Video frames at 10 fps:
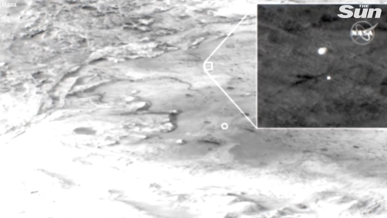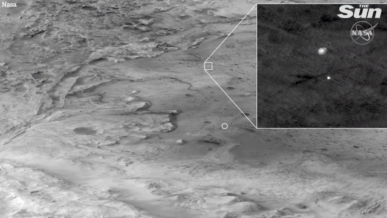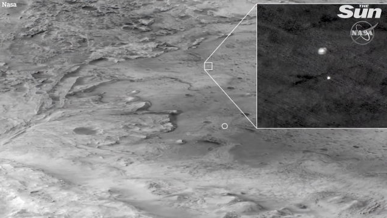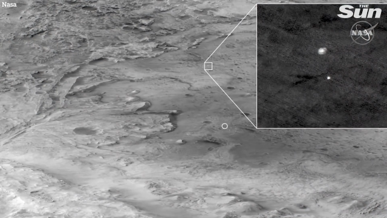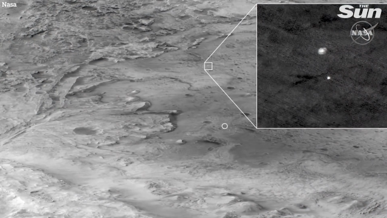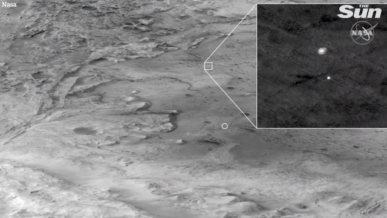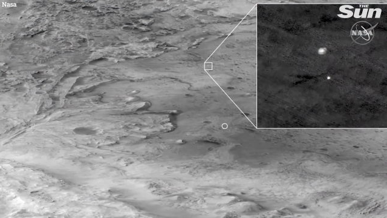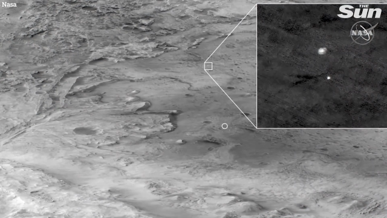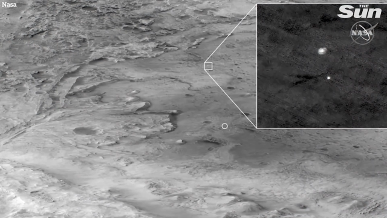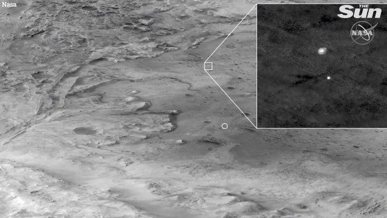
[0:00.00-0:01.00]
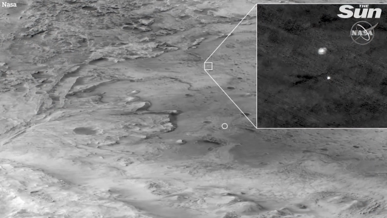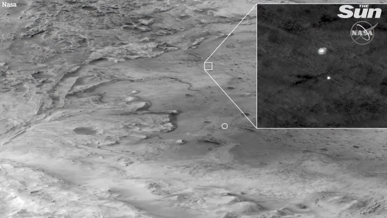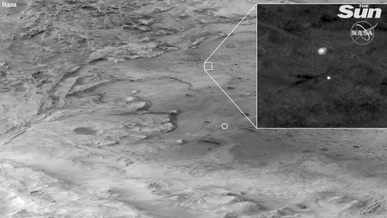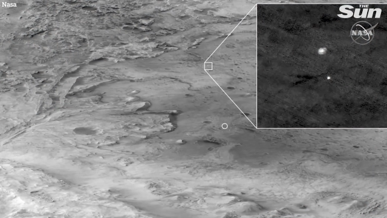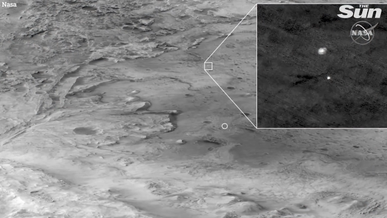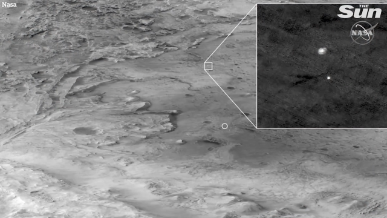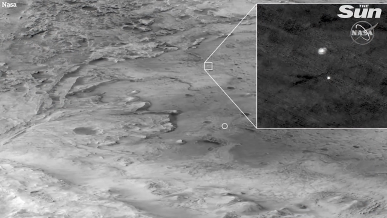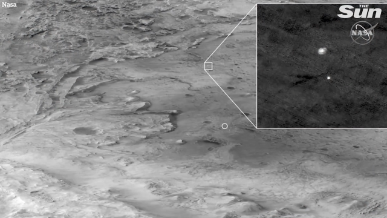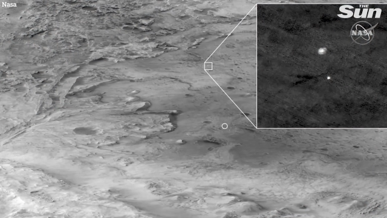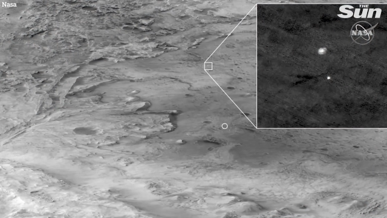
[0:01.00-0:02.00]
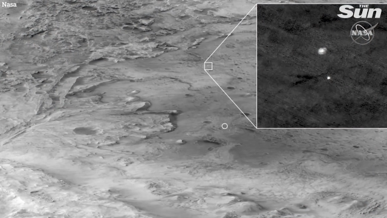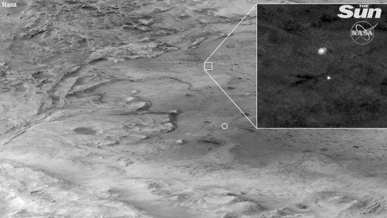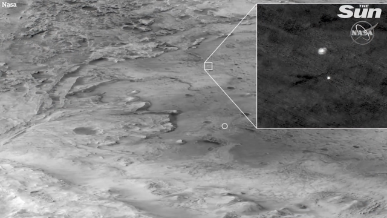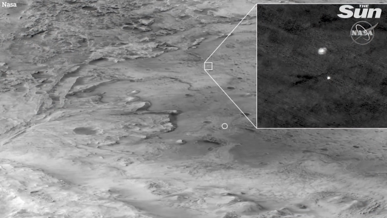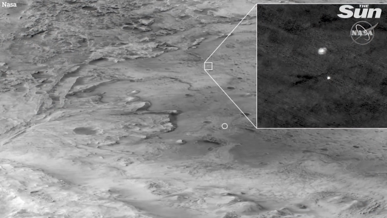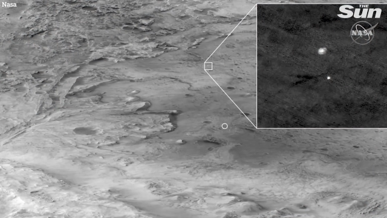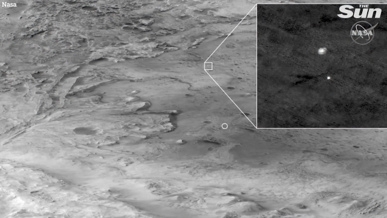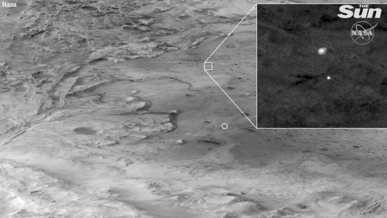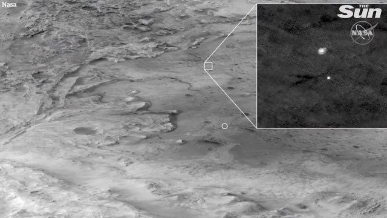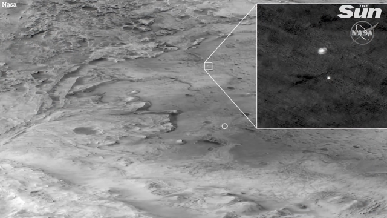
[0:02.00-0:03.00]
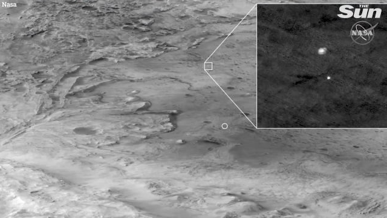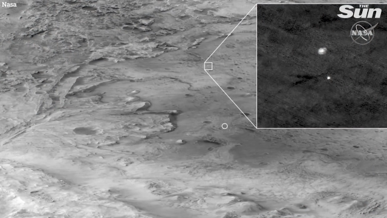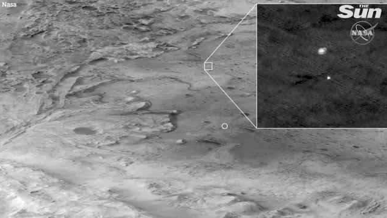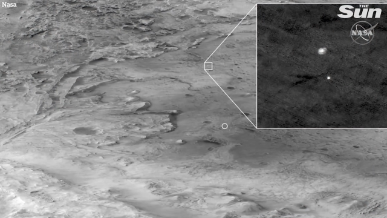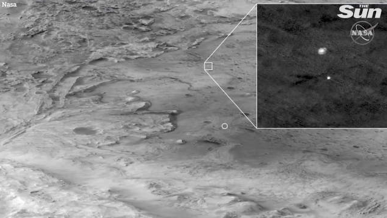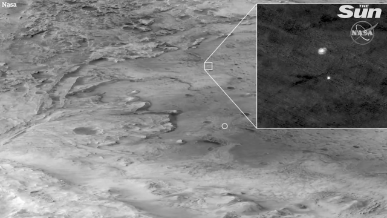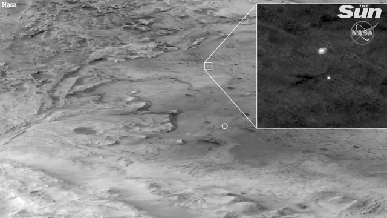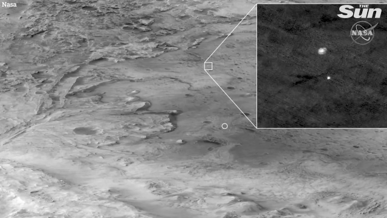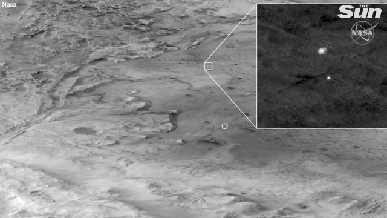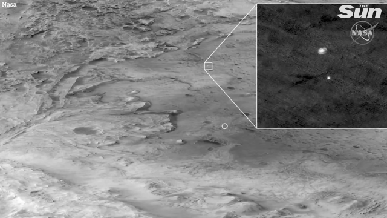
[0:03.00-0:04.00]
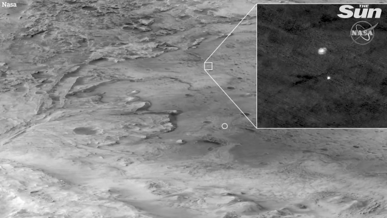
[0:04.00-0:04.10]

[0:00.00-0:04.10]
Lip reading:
(no speaker visible)